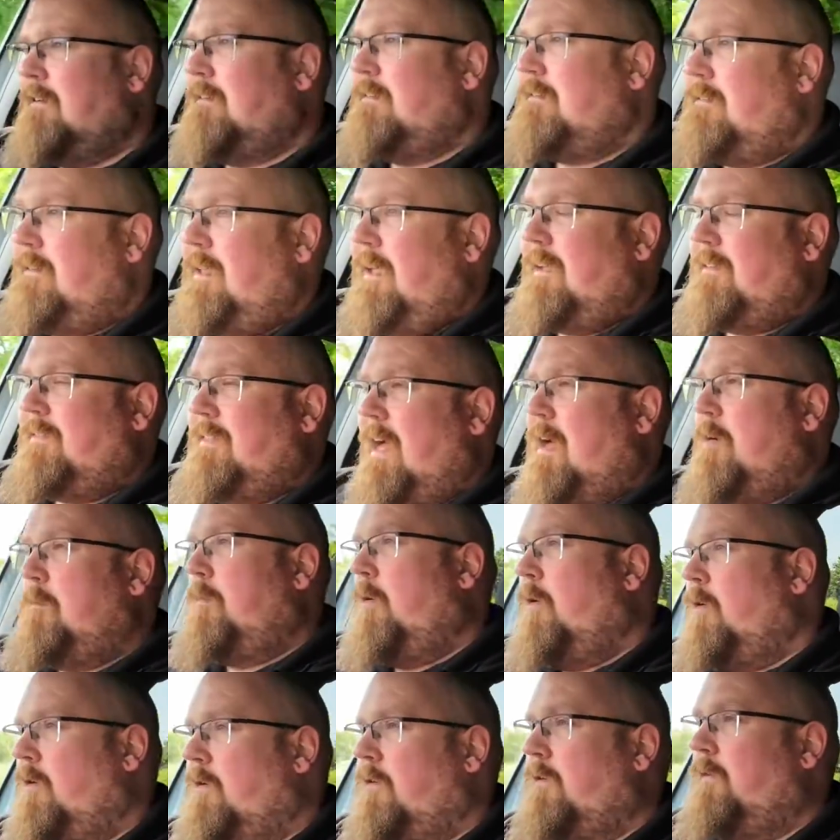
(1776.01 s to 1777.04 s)
tick that
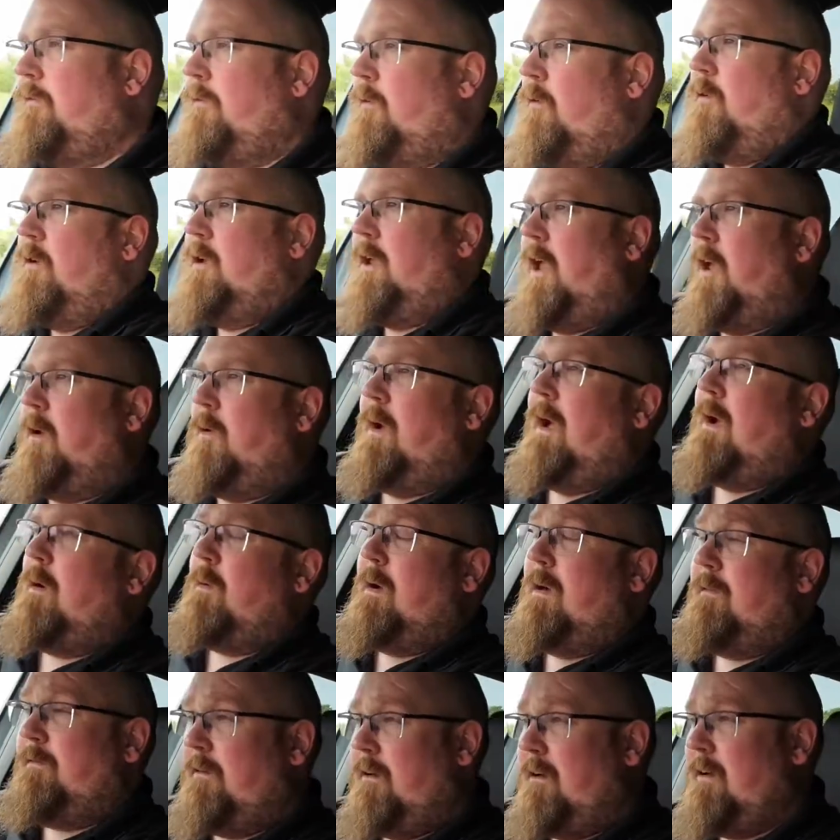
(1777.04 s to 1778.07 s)
box for you.
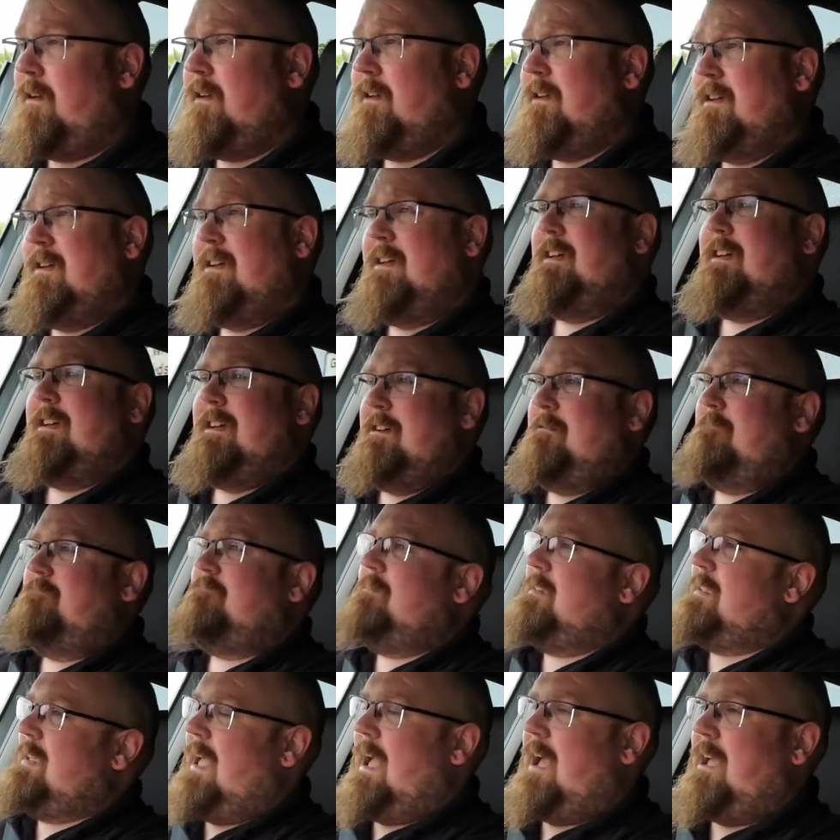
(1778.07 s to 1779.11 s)
However,
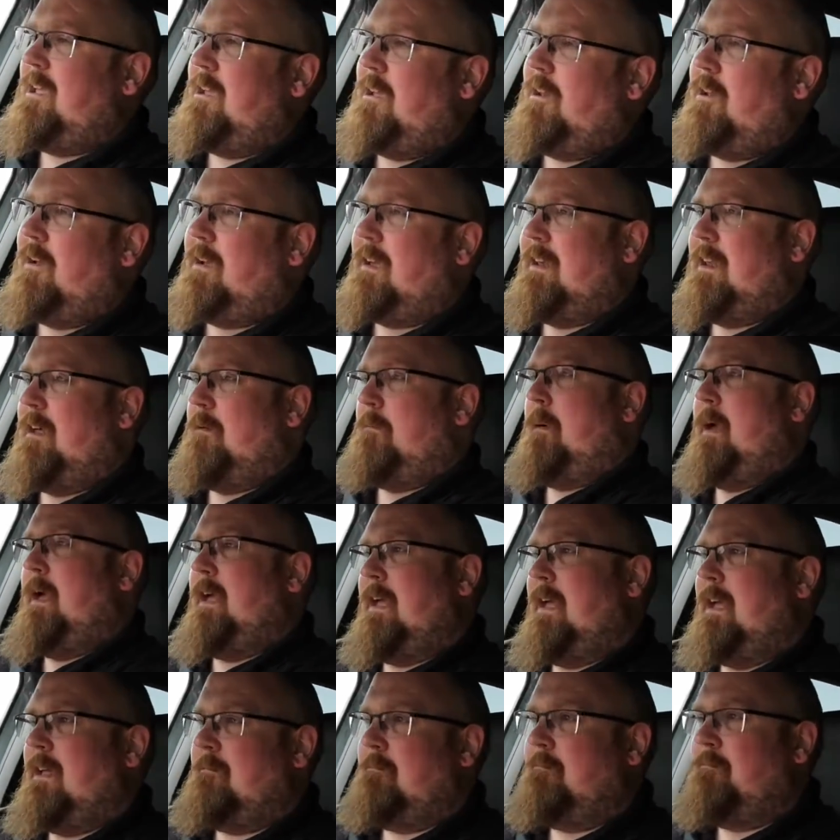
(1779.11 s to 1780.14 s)
yeah, you're looking at
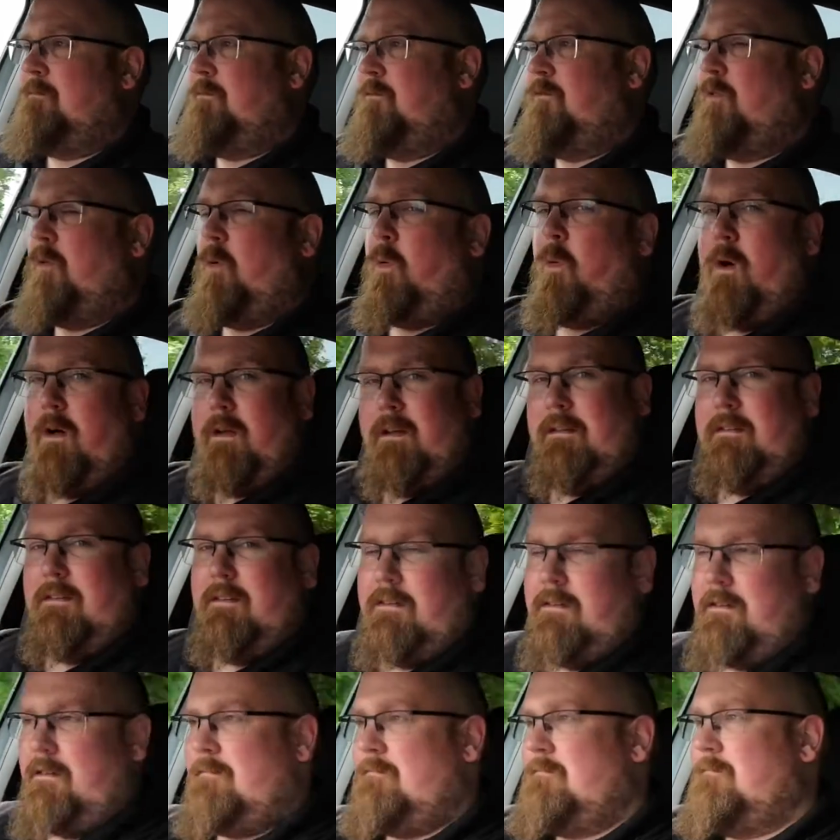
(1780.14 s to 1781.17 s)
paying
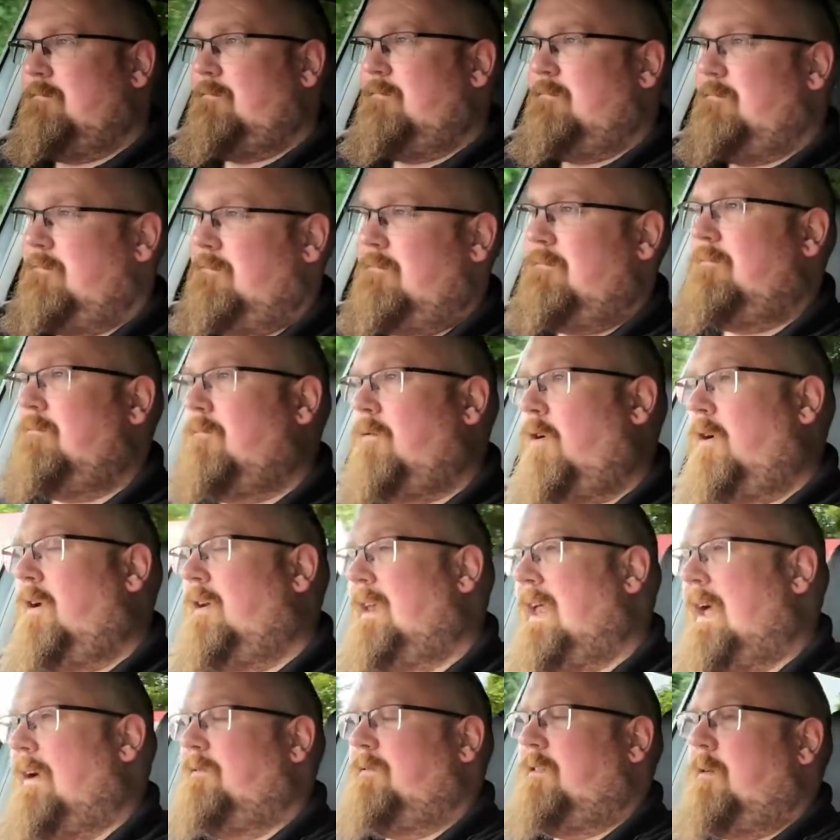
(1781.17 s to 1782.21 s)
twice what you'd
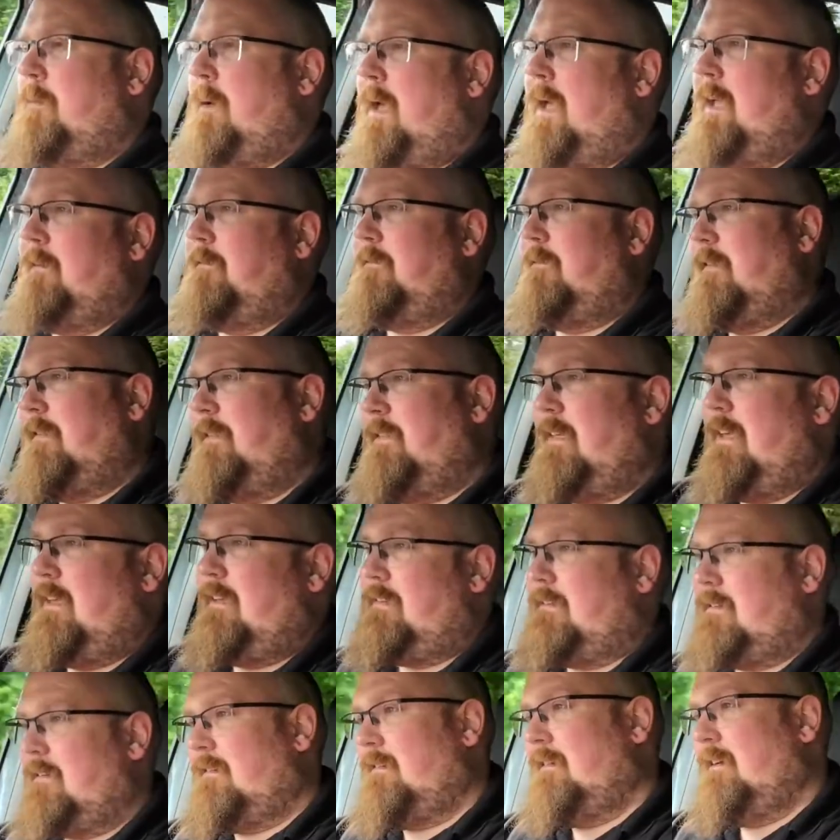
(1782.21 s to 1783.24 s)
have to pay for
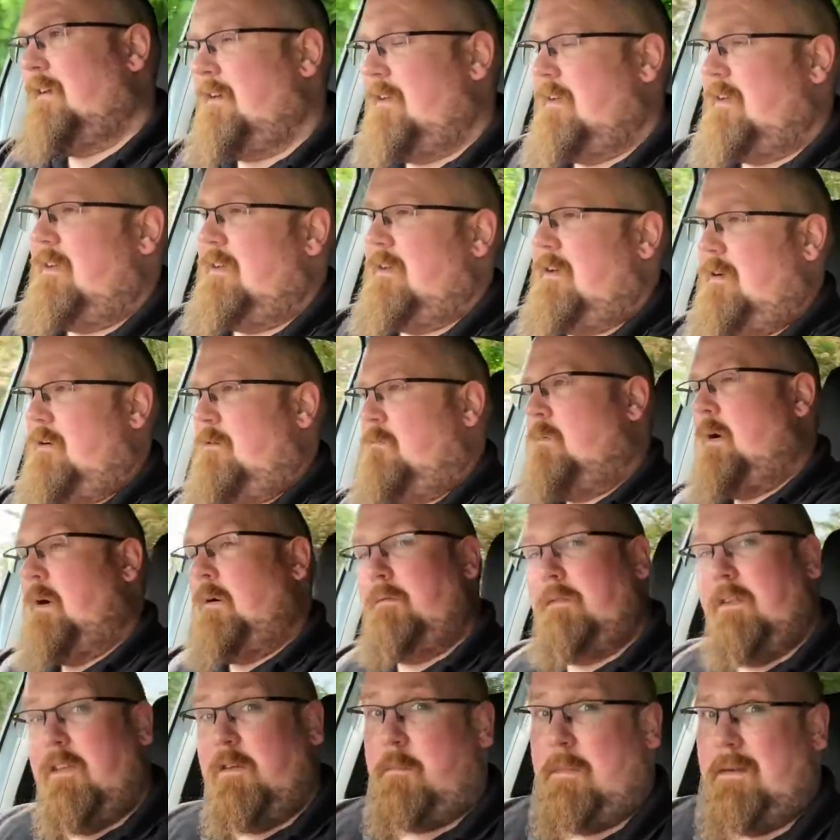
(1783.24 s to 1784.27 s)
this. Well,
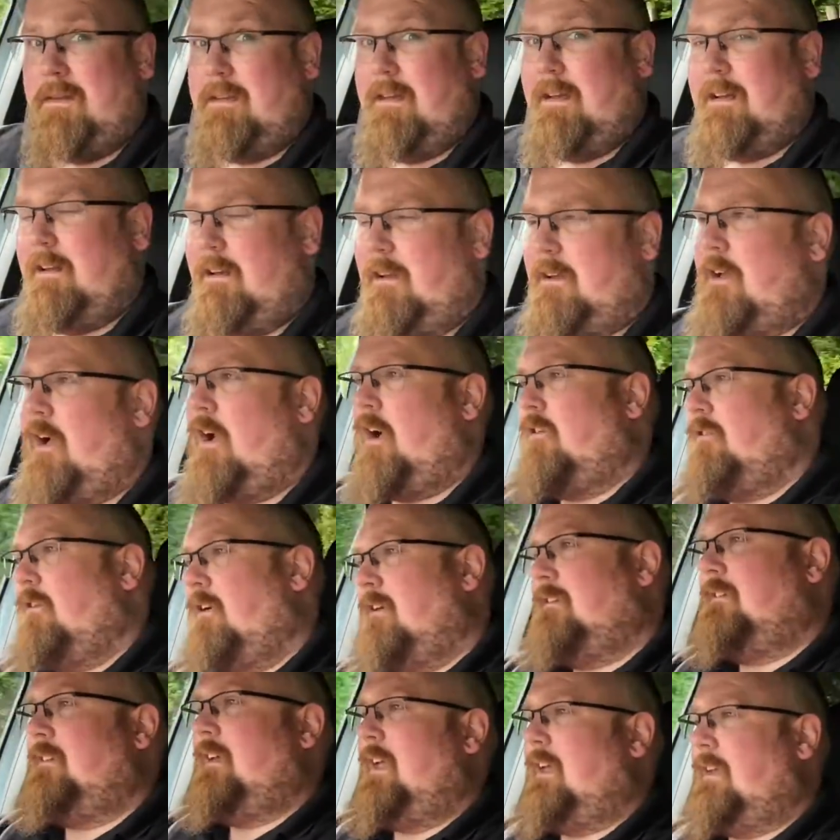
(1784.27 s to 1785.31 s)
this particular car,
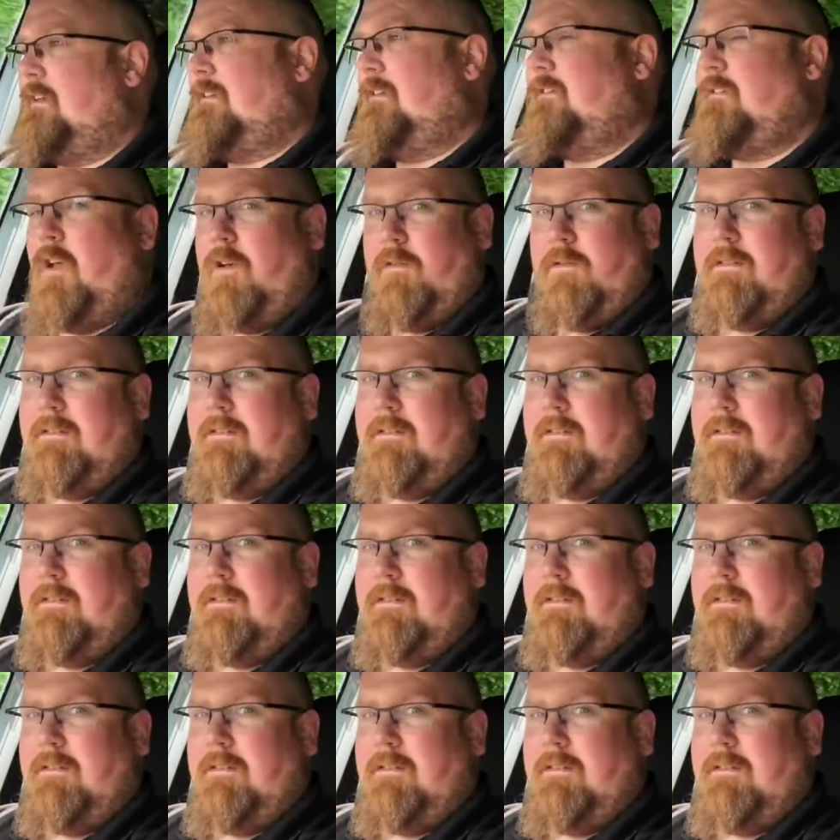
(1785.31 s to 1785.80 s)
I'd say, because it's over